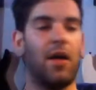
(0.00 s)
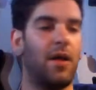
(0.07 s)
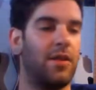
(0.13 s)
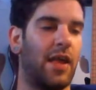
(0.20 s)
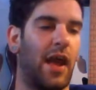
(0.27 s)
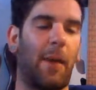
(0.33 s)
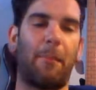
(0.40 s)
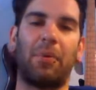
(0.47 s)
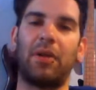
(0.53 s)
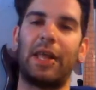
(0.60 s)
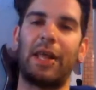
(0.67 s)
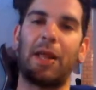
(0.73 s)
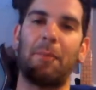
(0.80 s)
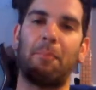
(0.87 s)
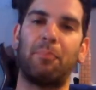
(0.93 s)
that
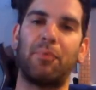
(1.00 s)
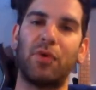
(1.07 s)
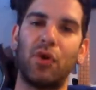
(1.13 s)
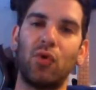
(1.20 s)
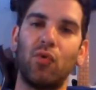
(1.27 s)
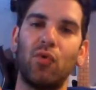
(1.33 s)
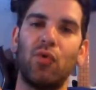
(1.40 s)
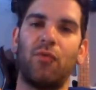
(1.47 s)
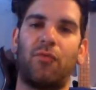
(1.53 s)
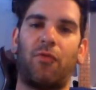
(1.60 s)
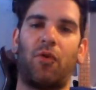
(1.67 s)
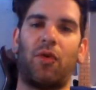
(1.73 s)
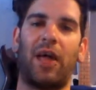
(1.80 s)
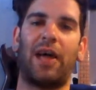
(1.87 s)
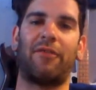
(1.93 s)
played
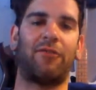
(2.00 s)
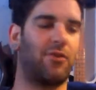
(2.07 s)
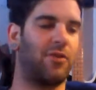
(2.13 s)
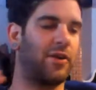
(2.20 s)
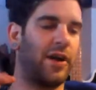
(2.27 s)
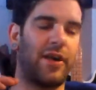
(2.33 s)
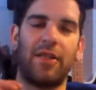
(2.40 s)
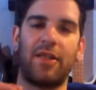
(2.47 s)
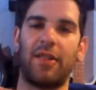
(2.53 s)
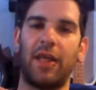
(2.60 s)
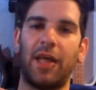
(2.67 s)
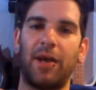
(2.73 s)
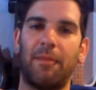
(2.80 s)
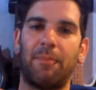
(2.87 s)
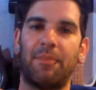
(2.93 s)
beautiful after a nice
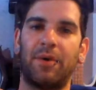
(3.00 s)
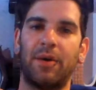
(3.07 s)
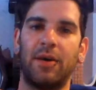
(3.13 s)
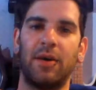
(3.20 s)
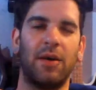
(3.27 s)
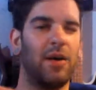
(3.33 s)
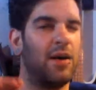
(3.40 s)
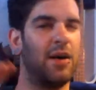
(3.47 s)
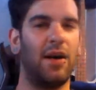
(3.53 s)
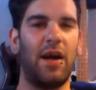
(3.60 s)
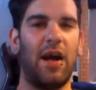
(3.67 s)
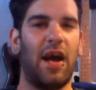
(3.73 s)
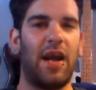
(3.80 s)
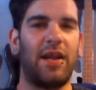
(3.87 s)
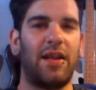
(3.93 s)
setup,
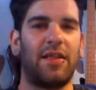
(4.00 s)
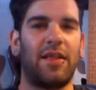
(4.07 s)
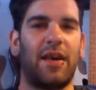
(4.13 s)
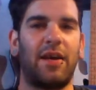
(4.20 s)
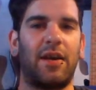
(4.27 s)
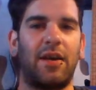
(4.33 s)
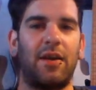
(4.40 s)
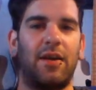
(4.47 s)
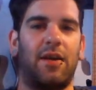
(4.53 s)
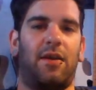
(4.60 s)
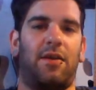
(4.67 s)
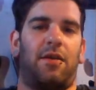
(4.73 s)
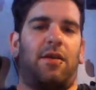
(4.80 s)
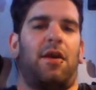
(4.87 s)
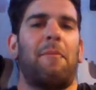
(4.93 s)
and it's like
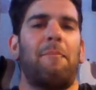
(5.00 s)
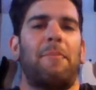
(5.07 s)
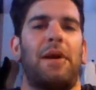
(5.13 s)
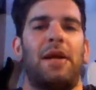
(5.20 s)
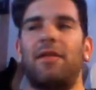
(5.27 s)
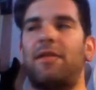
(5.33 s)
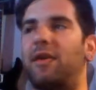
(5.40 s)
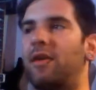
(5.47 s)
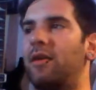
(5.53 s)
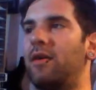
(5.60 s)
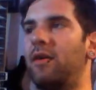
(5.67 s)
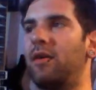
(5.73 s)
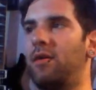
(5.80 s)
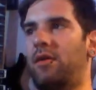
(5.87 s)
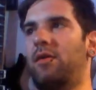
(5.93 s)
amazing.
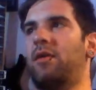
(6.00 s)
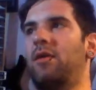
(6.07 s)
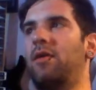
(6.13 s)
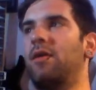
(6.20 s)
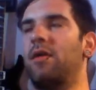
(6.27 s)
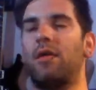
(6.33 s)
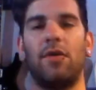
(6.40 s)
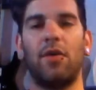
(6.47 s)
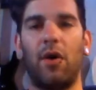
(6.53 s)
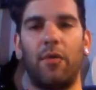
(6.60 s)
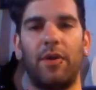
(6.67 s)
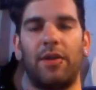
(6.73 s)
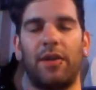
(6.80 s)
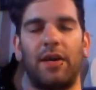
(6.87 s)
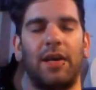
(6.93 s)
So
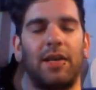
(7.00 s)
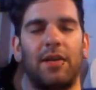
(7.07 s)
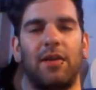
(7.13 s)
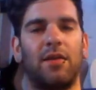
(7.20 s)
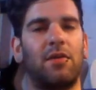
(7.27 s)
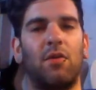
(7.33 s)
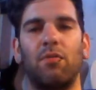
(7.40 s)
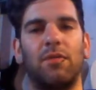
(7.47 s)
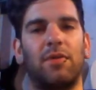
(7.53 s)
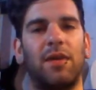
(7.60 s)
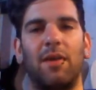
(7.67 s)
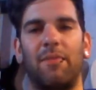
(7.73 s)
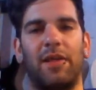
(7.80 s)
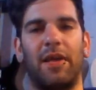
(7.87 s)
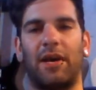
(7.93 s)
it's like, don't give
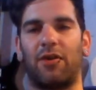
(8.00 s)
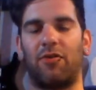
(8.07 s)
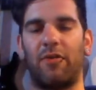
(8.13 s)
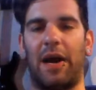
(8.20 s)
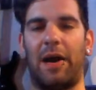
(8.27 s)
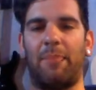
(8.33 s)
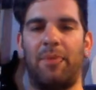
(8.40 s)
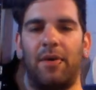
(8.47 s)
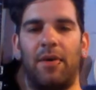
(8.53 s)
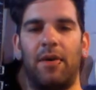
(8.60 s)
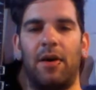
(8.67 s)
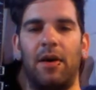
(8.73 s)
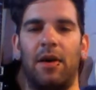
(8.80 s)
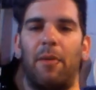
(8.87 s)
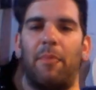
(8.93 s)
me that crap
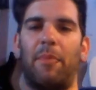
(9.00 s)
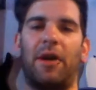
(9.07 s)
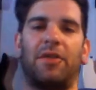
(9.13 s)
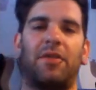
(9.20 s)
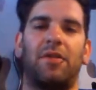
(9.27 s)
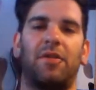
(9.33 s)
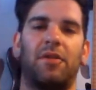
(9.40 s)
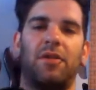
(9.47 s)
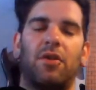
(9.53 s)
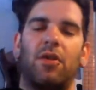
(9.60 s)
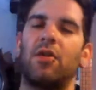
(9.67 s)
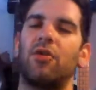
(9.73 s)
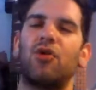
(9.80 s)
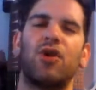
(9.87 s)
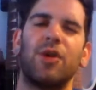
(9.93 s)
about this
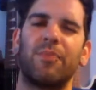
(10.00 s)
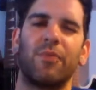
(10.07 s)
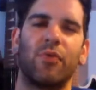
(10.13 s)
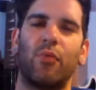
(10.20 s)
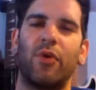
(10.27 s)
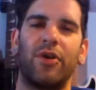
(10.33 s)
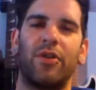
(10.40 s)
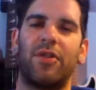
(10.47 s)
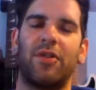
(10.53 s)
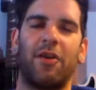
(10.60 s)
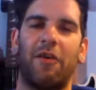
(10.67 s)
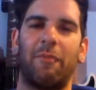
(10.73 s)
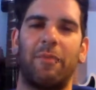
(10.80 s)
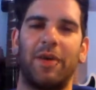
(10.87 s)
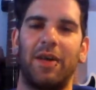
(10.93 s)
cheaper wood
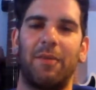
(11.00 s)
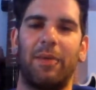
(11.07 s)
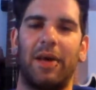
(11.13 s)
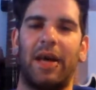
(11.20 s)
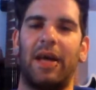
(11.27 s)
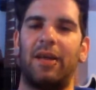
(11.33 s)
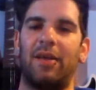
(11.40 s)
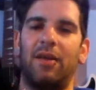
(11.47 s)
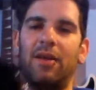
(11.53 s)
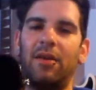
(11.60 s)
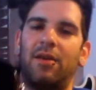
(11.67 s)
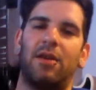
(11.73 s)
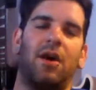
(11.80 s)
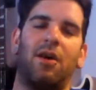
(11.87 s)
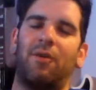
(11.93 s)
stuff being bad.
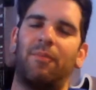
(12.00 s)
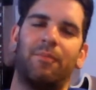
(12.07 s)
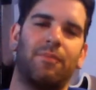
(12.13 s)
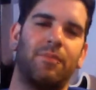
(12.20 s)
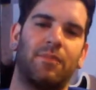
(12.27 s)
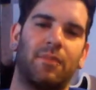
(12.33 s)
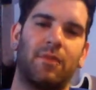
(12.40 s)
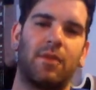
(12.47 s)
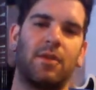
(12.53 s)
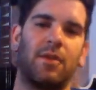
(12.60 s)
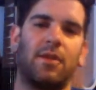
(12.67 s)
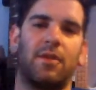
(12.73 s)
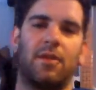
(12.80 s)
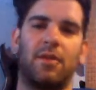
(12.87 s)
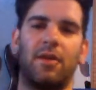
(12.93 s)
No.
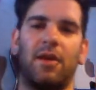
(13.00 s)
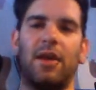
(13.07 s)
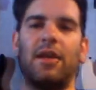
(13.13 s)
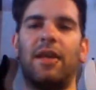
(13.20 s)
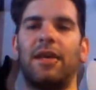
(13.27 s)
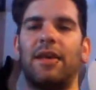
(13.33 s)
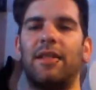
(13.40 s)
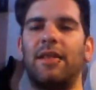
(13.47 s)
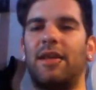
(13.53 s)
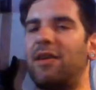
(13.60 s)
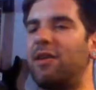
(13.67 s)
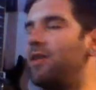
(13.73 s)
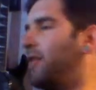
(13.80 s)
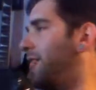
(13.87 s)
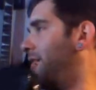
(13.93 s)
And like I said, I
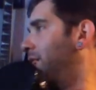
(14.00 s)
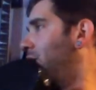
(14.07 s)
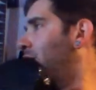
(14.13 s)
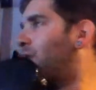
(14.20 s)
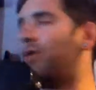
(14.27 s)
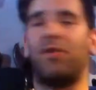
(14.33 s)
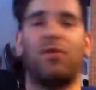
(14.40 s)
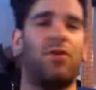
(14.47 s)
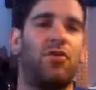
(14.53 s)
don't even know all the